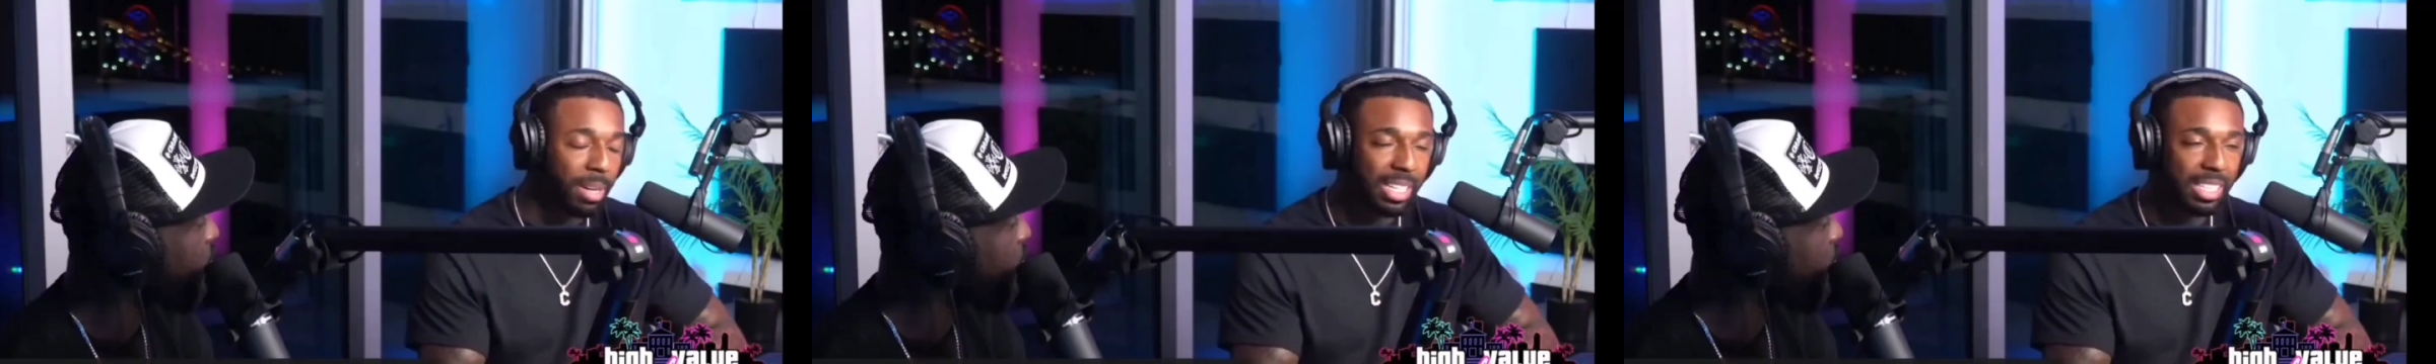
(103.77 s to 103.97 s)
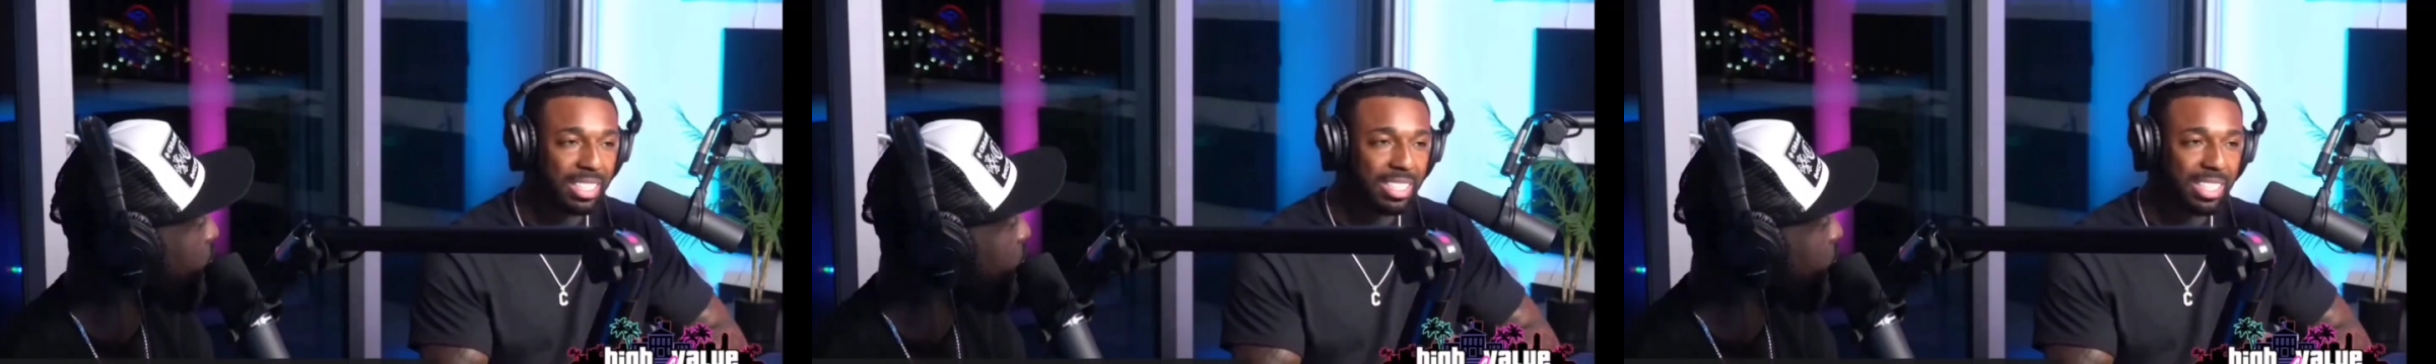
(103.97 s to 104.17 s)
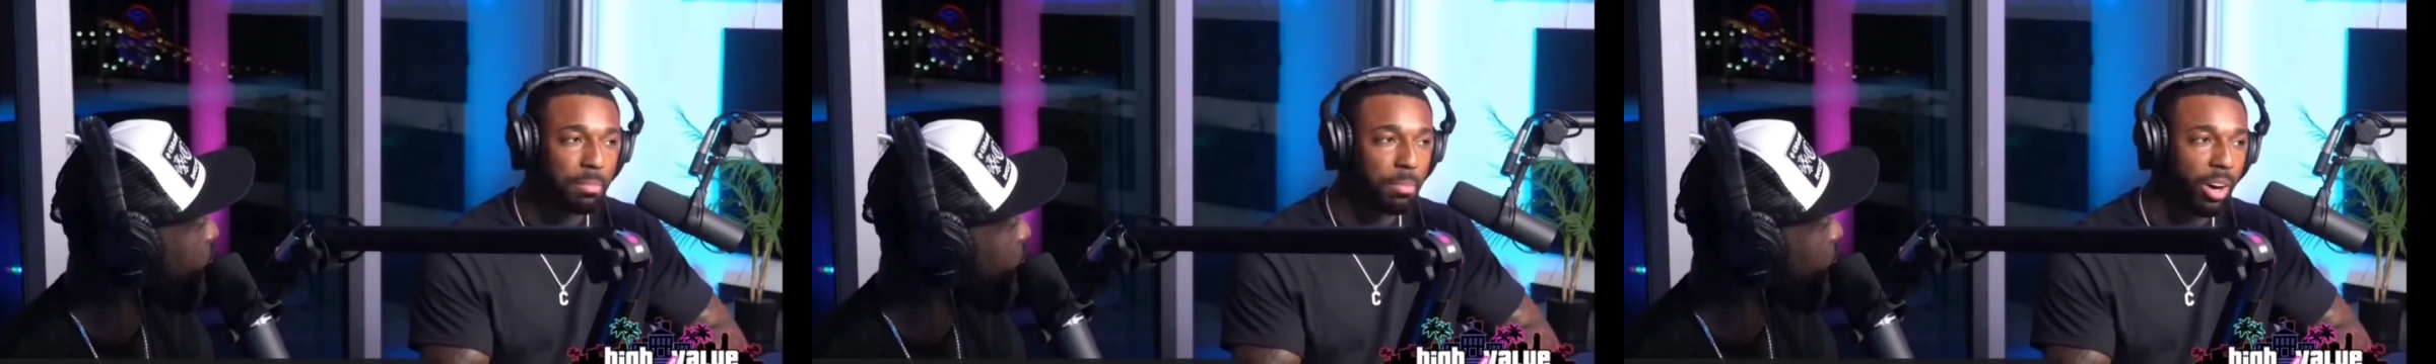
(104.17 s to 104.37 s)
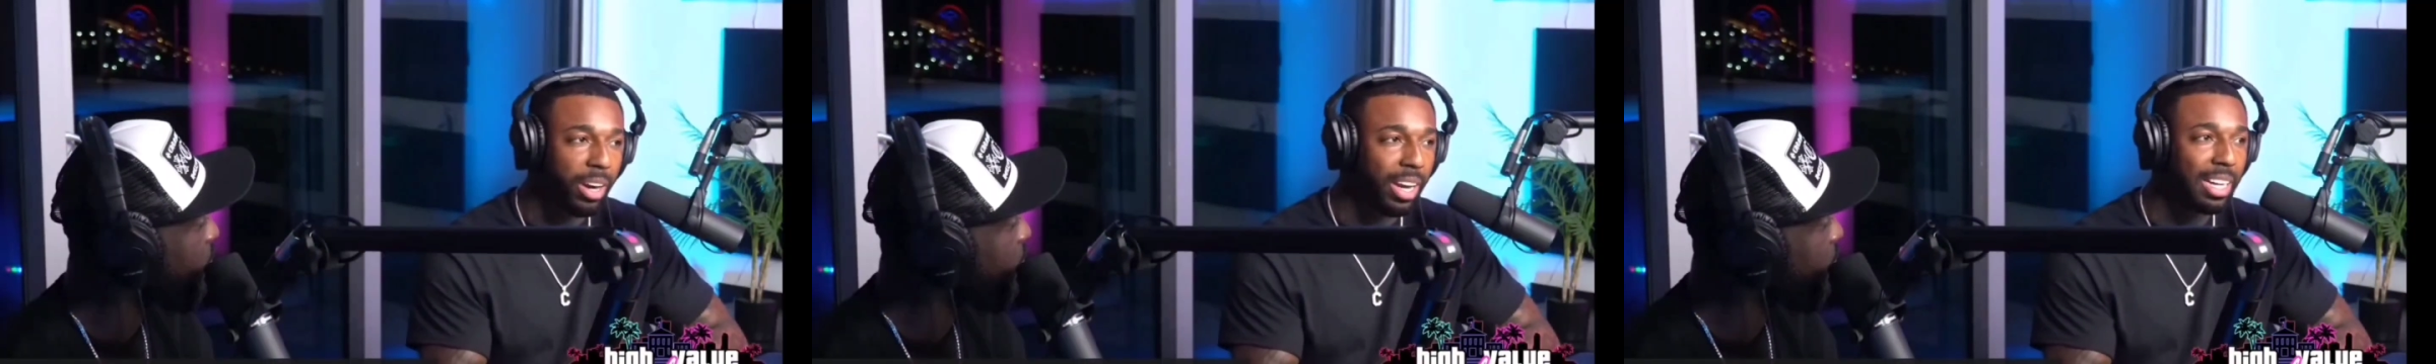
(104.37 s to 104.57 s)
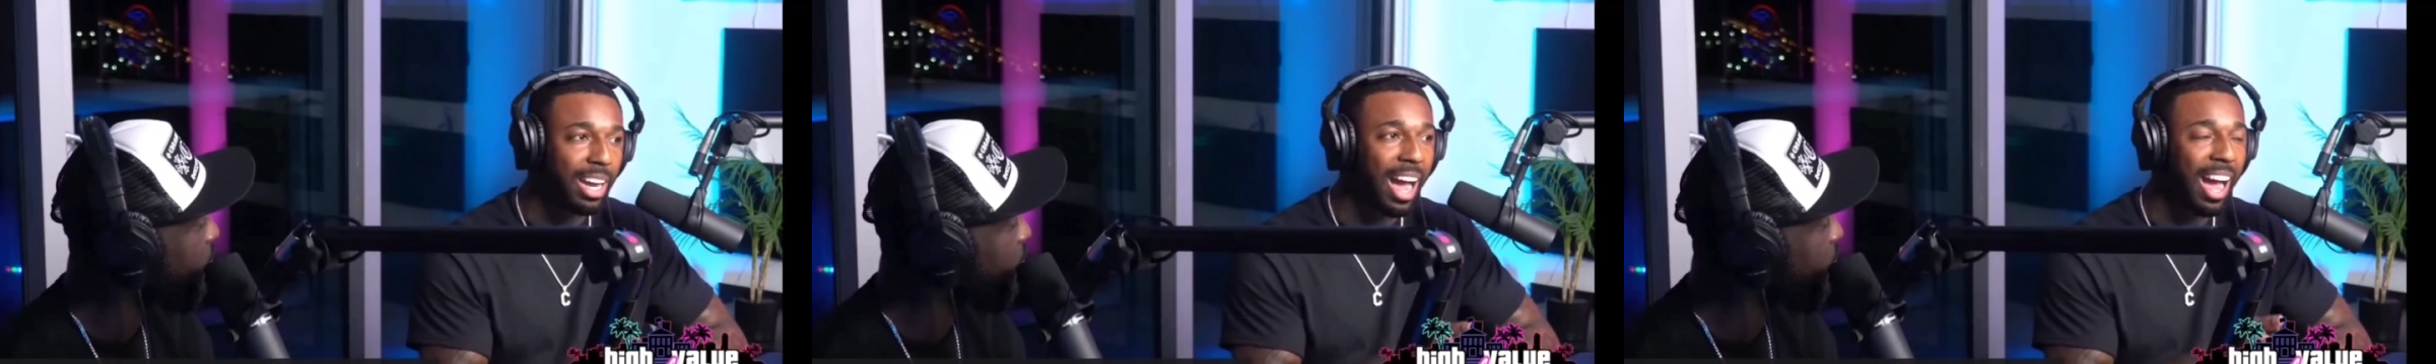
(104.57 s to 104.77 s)
money inside of
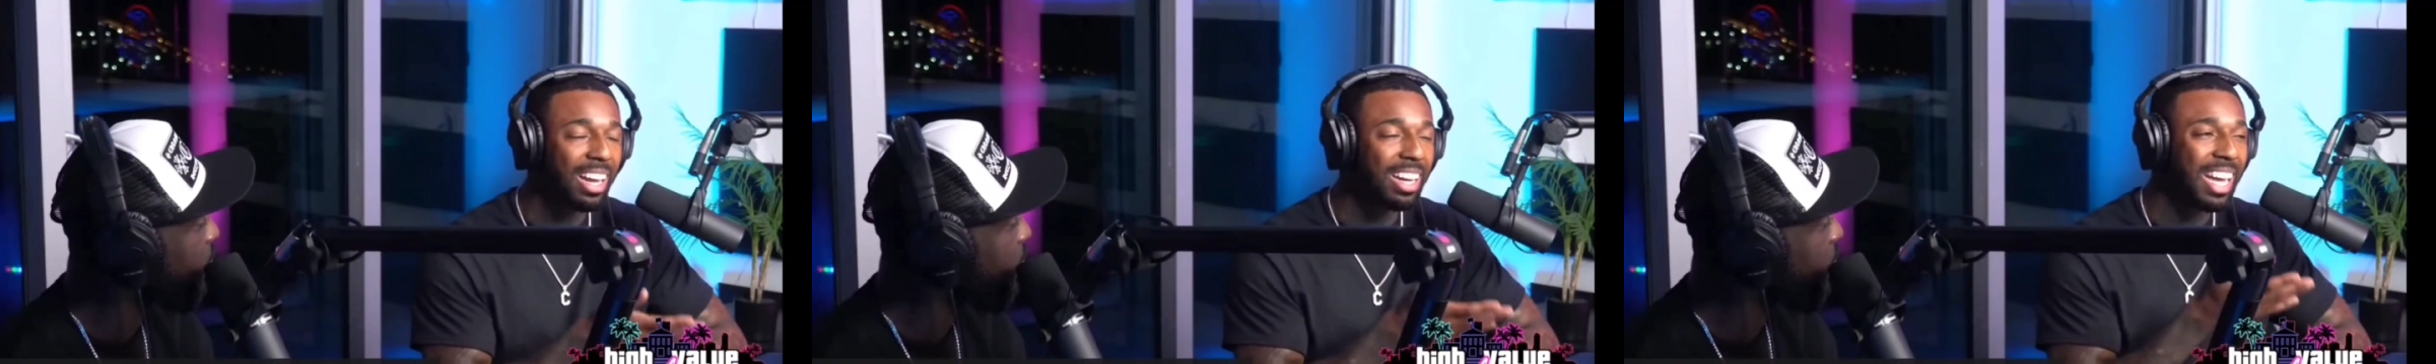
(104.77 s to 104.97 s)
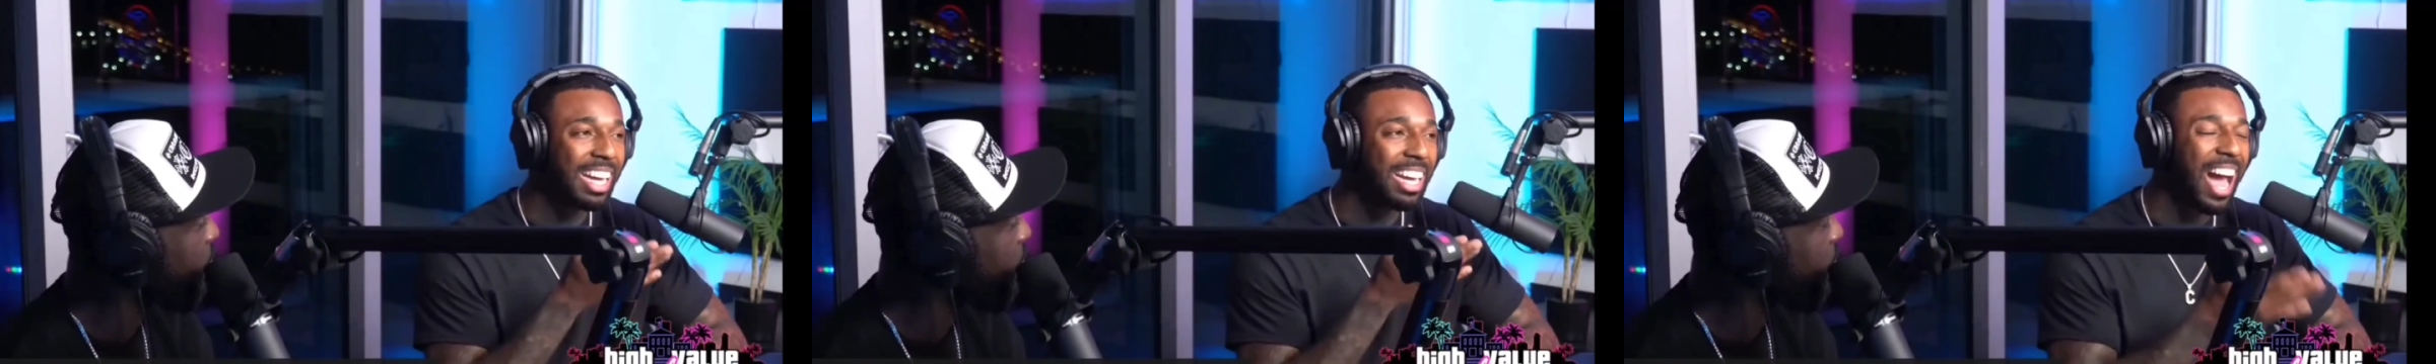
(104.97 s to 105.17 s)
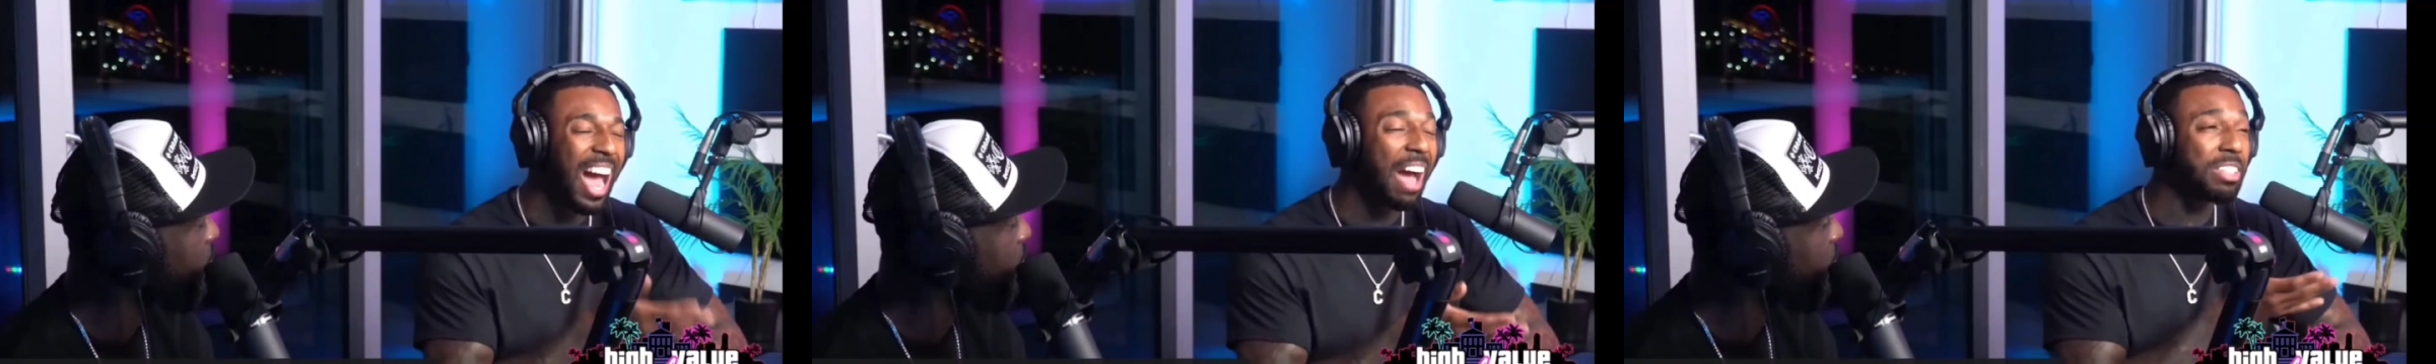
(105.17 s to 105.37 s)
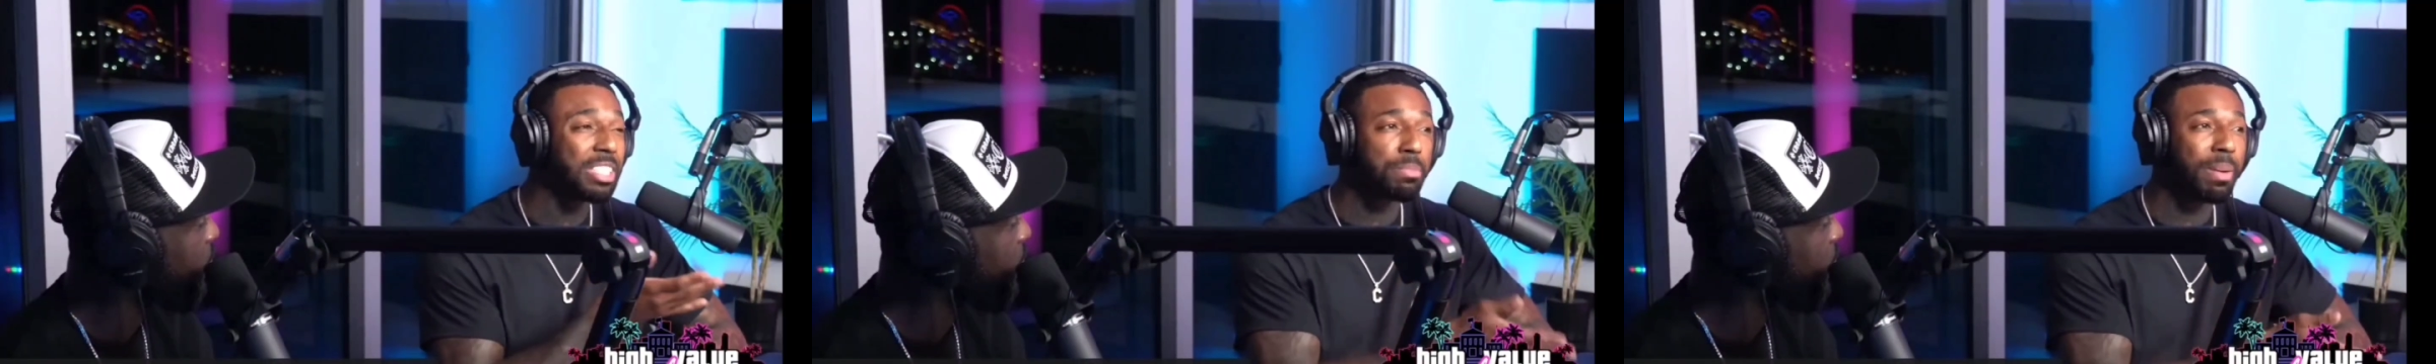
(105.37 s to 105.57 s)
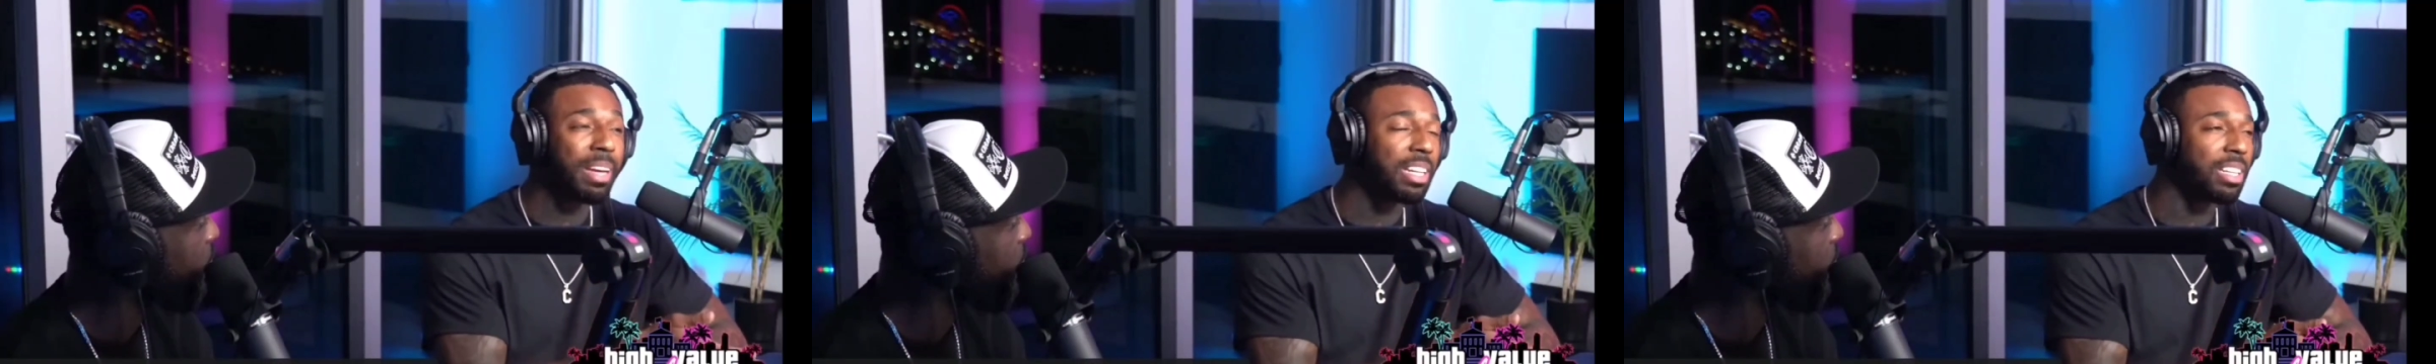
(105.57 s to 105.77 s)
market and not and not have to
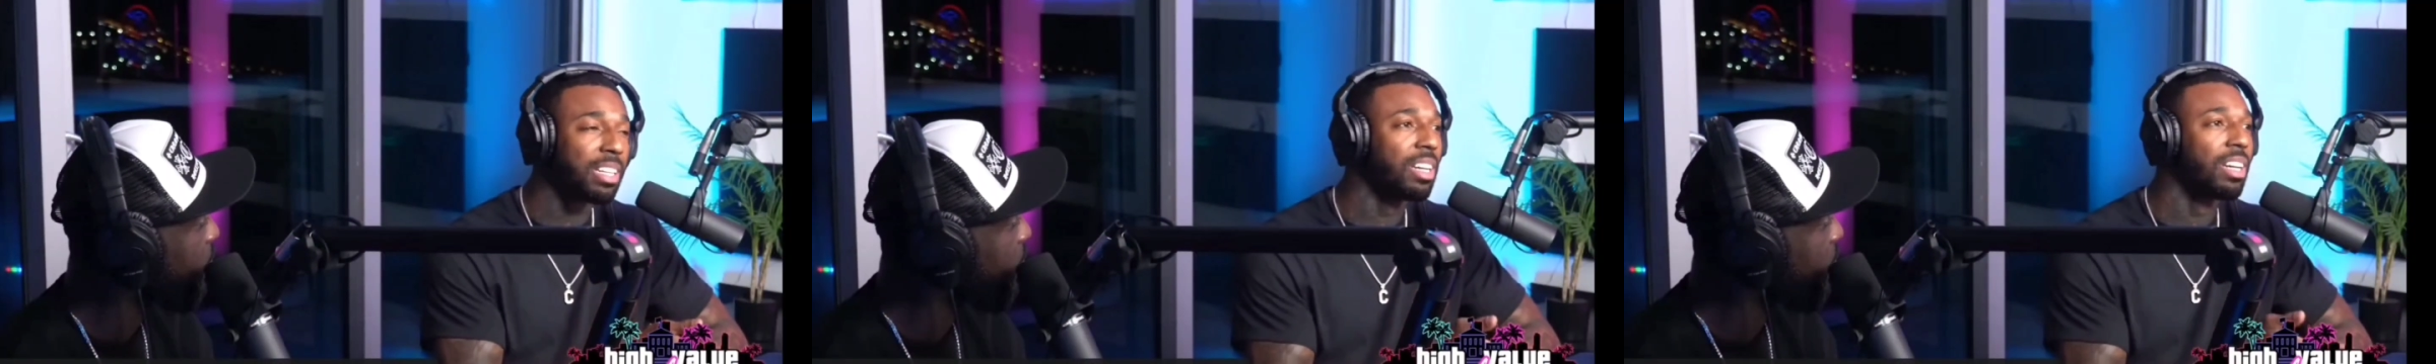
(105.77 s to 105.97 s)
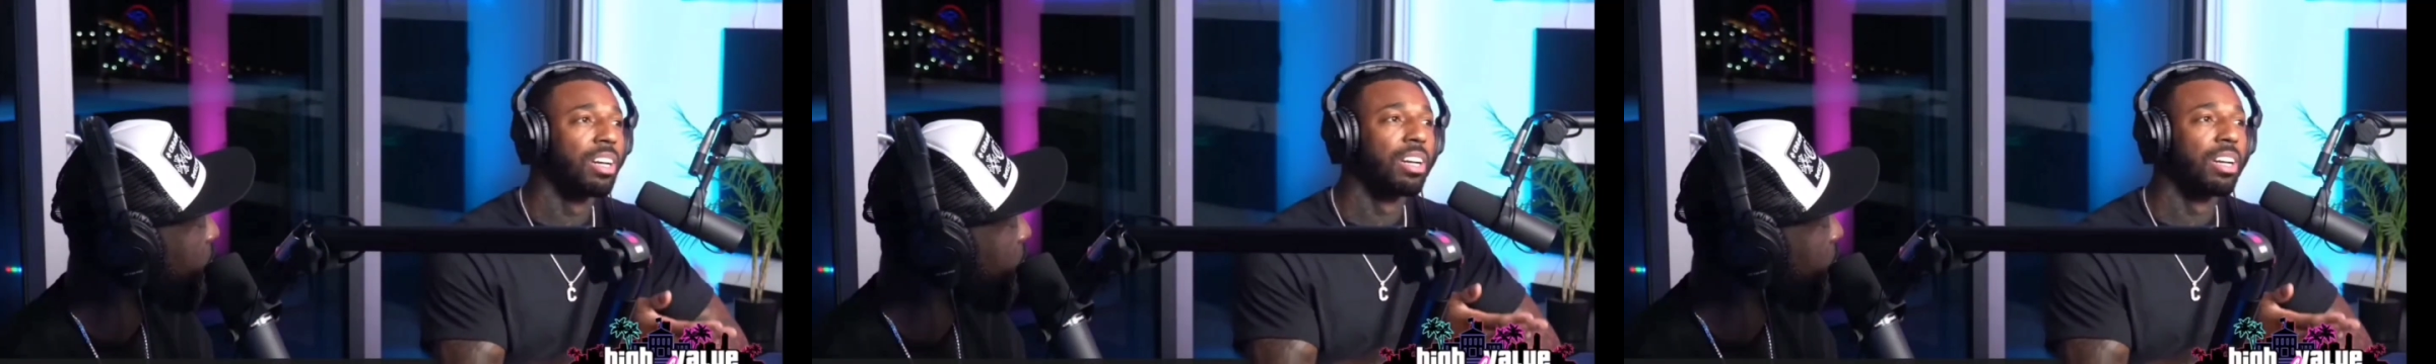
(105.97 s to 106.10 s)
spend